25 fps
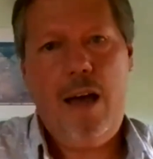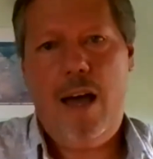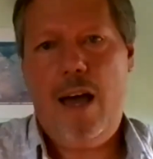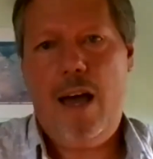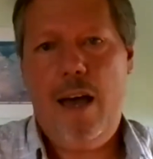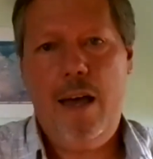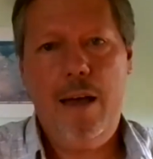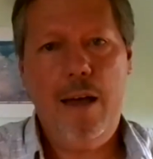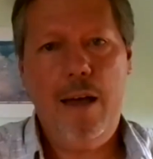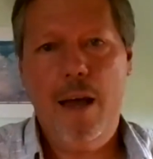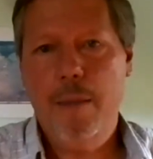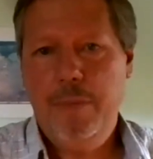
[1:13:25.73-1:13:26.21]

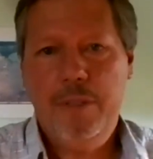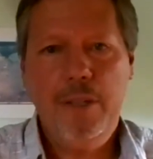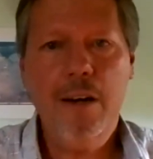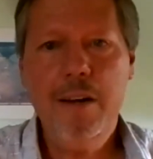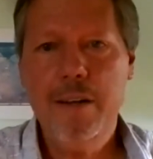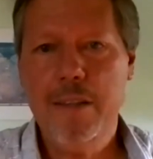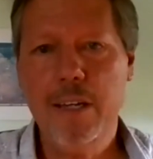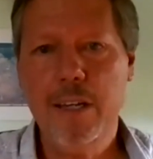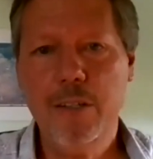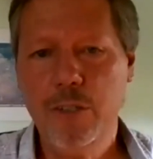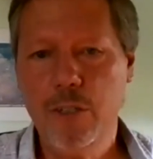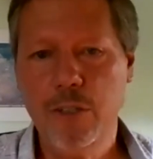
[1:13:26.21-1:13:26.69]
I, am
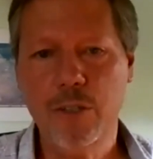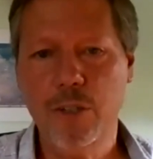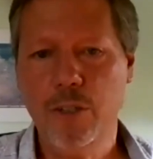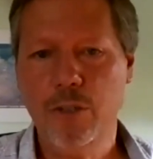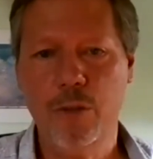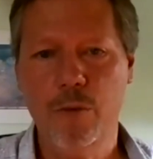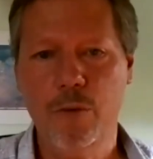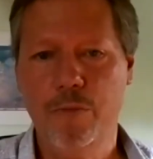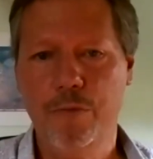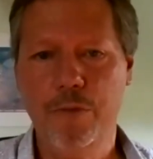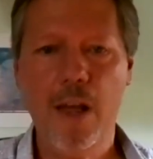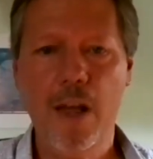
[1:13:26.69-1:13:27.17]
sorry, that just
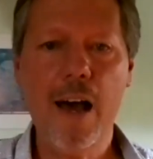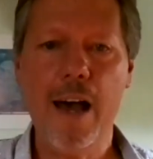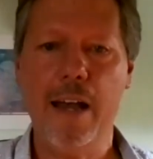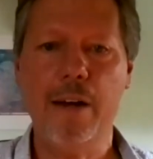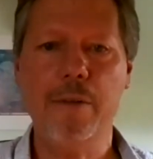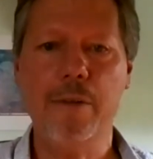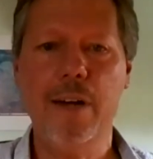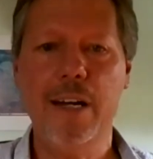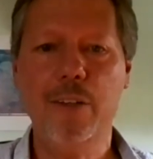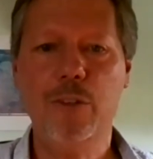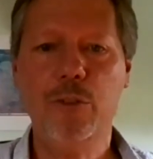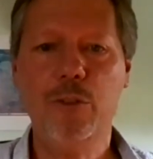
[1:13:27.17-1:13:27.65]
doesn't fly,
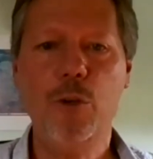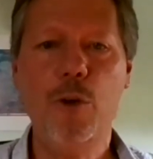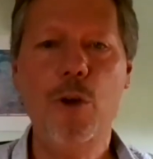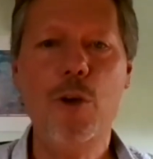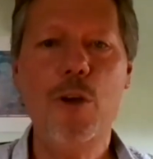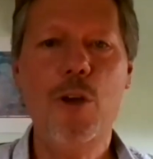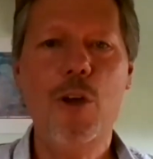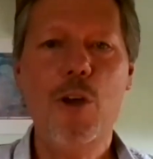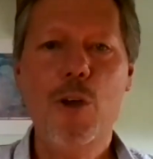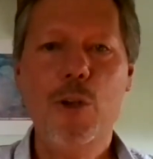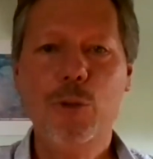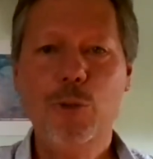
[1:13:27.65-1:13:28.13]
right? So,
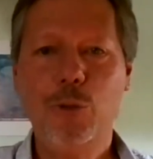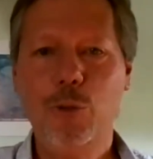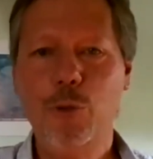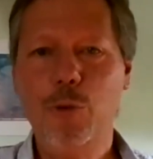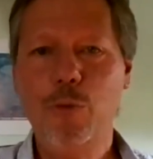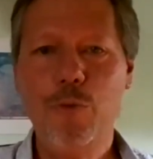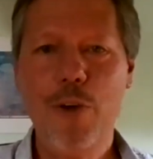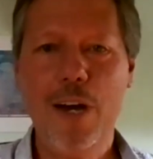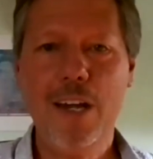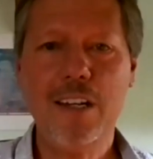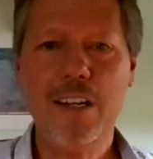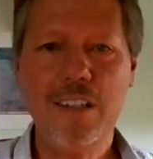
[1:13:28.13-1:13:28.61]
so
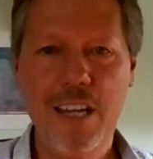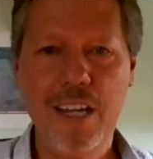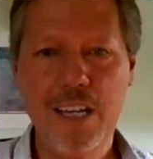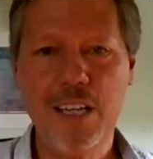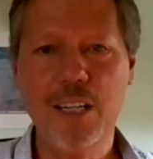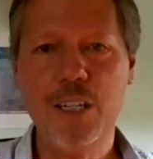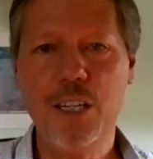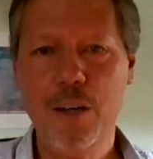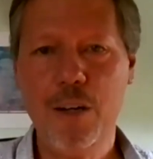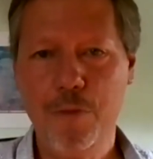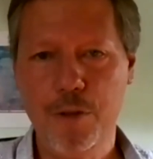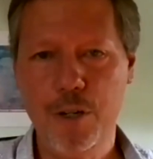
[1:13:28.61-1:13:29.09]
you've got to take
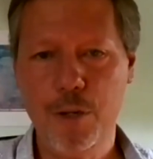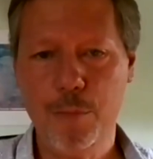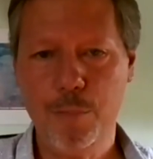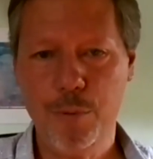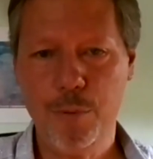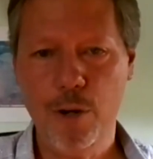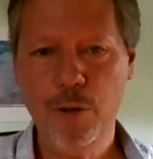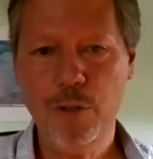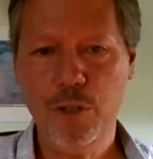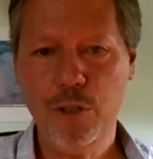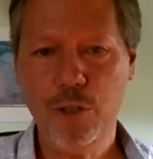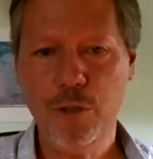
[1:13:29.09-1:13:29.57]
a different
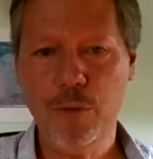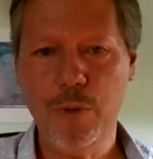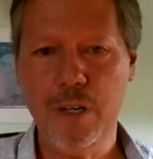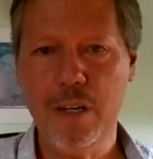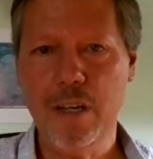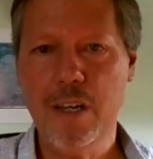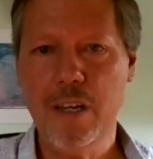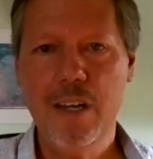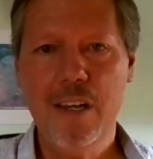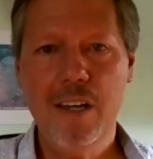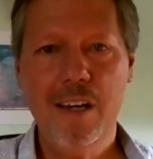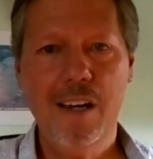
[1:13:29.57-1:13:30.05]
approach to
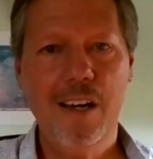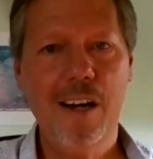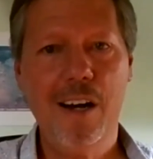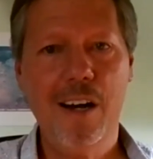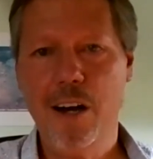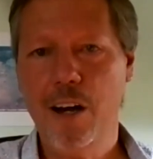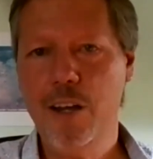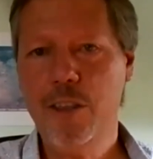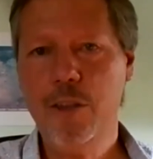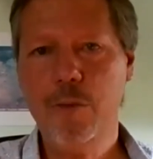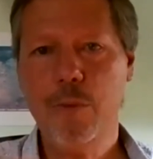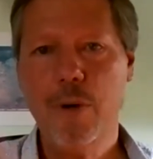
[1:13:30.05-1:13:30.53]
it. Uh,
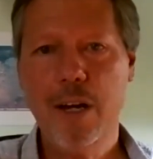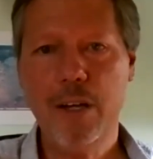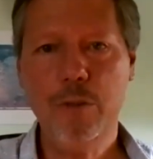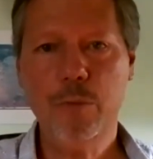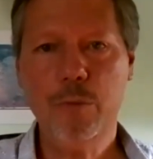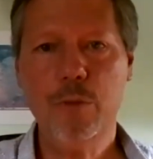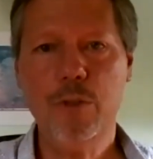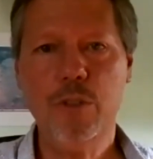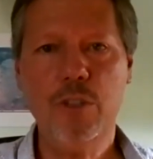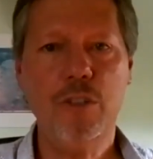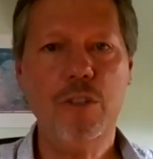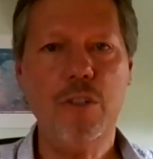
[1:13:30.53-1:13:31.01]

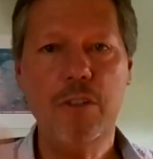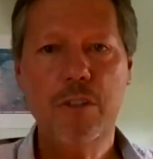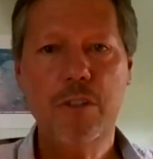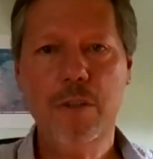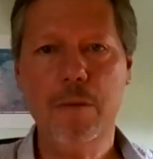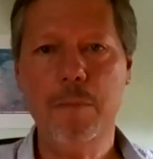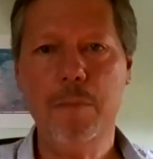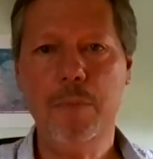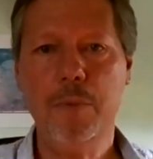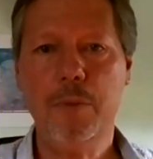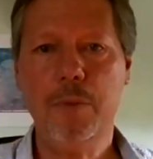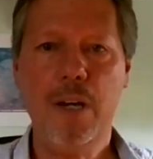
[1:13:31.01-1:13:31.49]
otherwise, we're just in
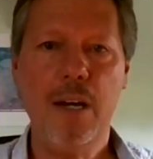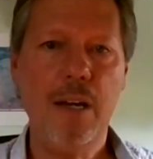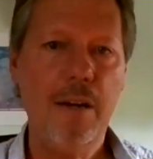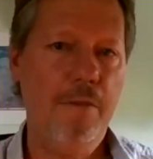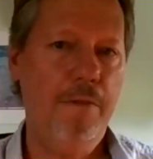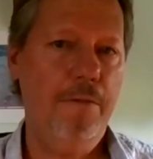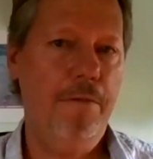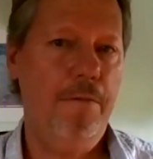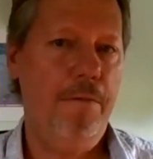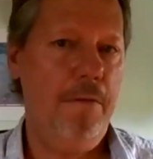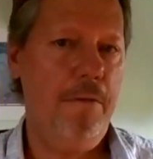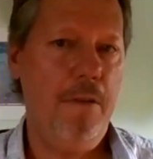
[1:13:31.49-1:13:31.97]
some kind
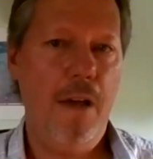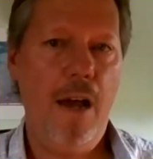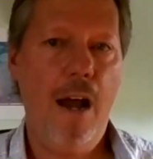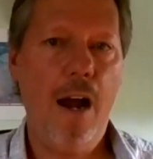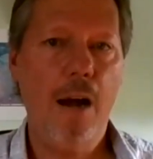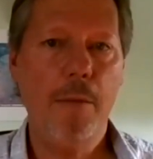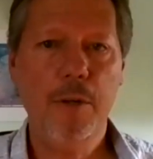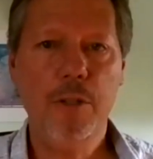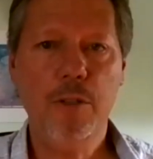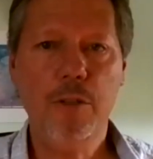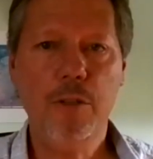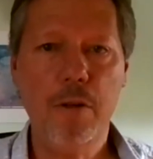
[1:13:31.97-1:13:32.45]
of
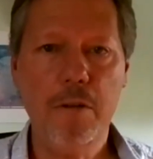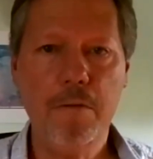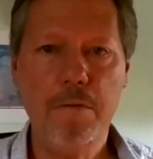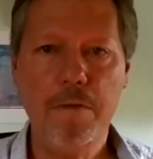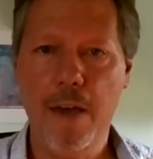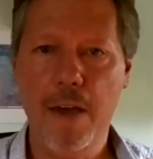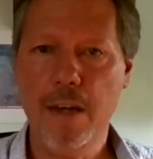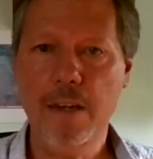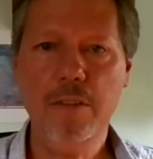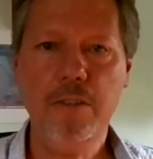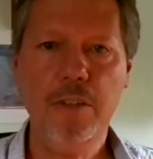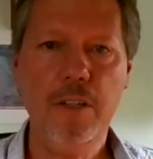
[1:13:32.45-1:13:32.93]
arbitrary
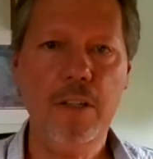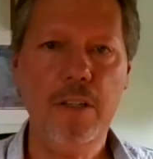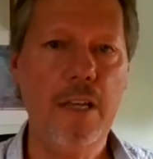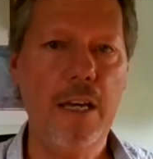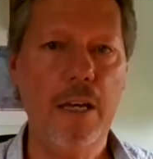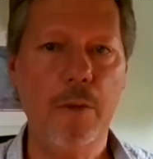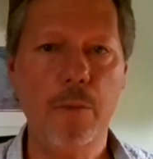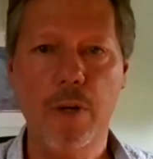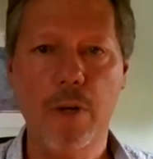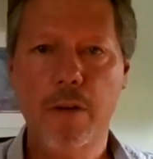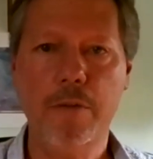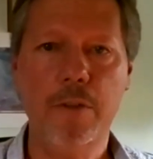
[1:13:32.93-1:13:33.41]
fantasy
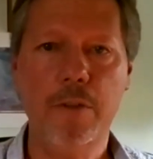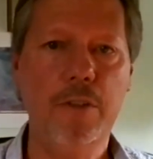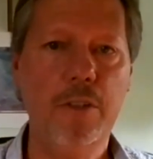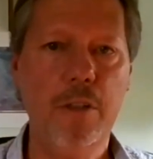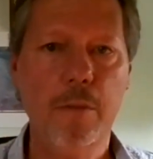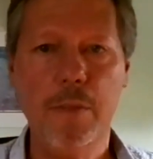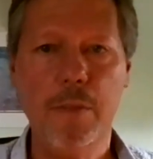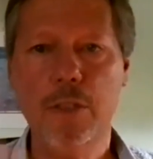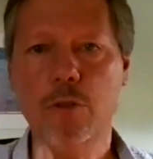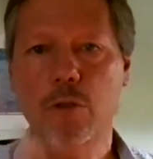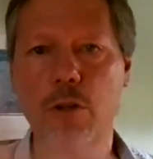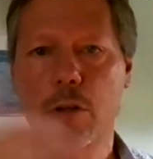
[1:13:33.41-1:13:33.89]
land. Whatever
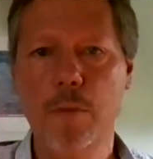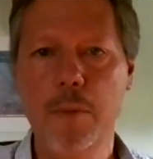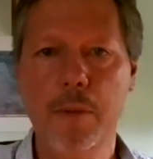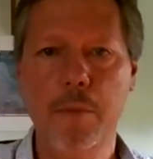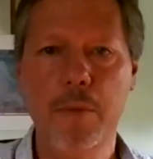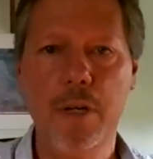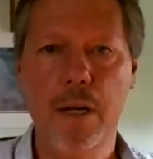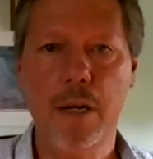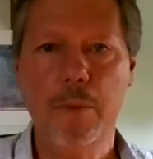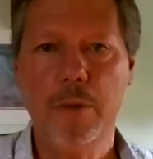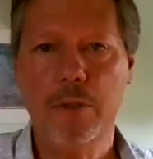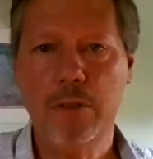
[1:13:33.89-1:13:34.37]
somebody told me
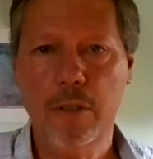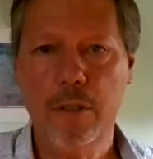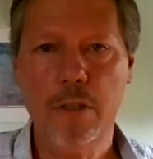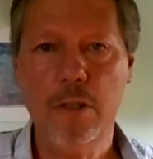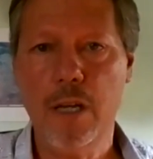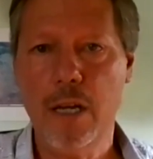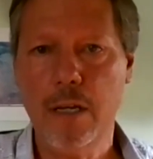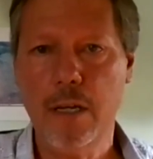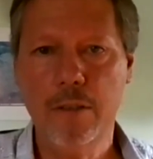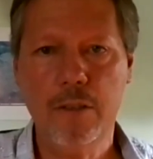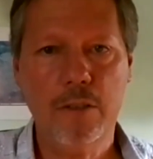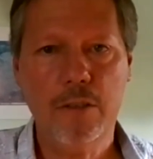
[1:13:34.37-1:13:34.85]
when I was
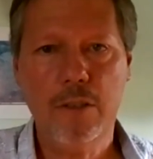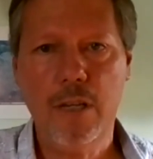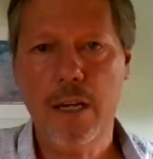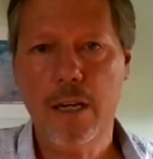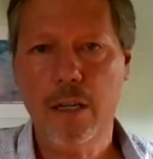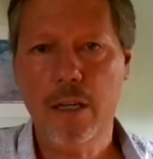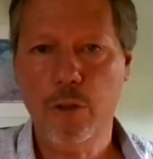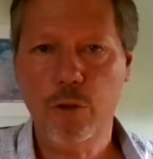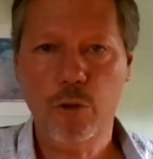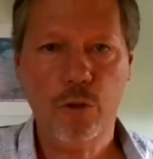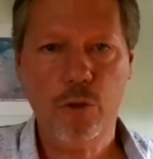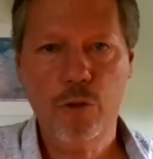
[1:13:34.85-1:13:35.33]
little, I just
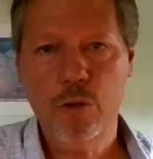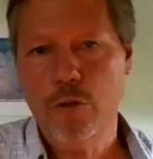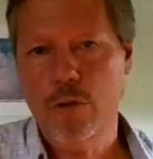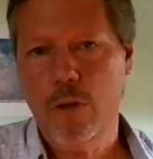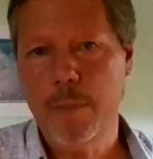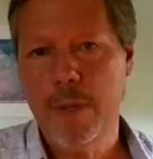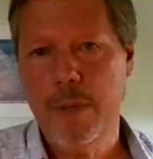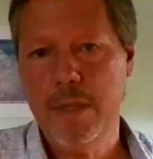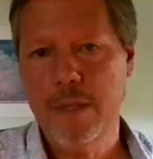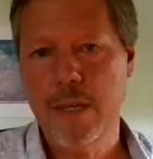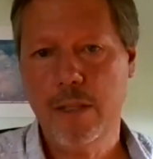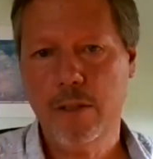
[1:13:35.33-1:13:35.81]
take it as true.
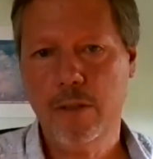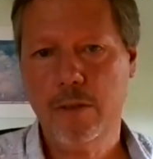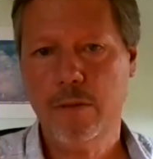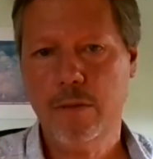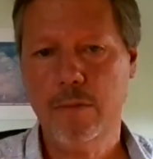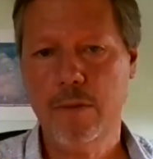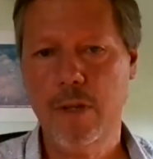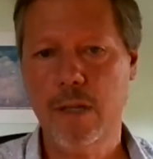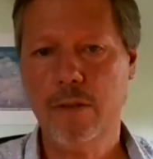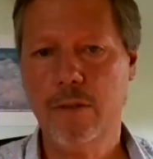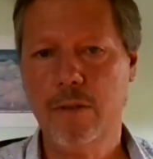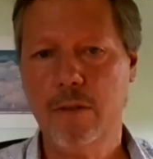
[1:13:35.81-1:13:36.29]
I mean, that's
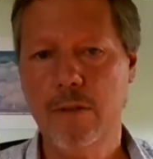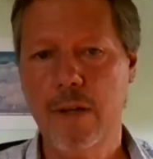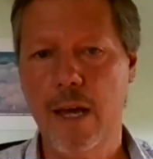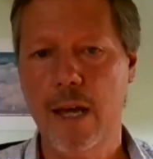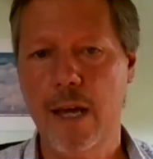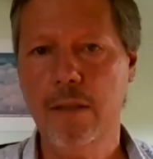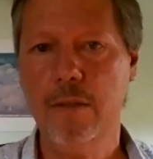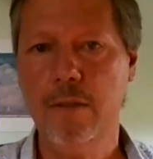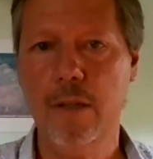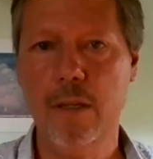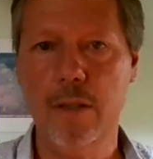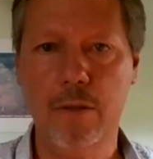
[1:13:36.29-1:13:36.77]
that's
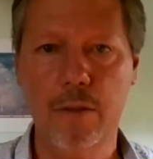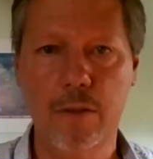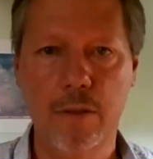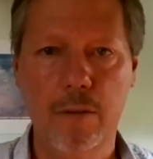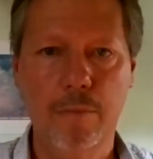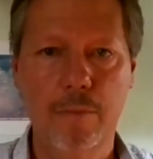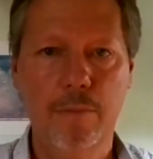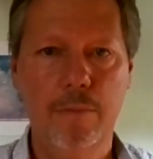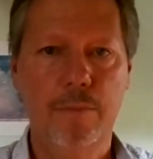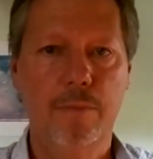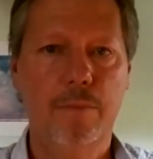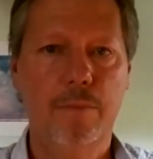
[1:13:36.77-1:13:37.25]
nonsense.